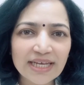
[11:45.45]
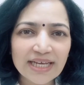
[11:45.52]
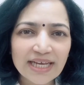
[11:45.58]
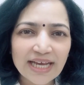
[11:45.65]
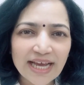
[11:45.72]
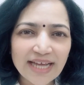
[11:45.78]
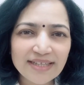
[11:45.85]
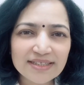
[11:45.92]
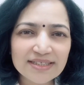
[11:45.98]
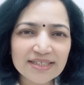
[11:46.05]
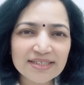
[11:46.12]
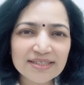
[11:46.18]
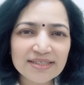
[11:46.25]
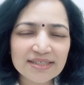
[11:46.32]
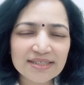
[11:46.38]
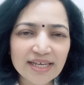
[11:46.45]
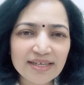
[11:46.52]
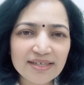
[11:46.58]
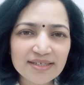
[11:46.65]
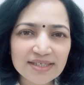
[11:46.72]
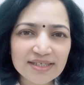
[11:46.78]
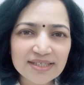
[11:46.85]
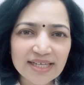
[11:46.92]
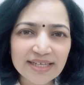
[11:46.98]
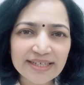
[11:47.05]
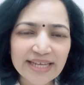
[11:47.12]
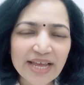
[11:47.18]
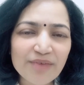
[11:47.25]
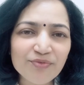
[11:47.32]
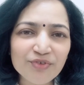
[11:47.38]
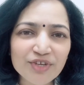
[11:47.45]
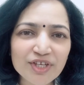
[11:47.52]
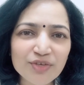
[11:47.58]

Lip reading: and the sincerity that every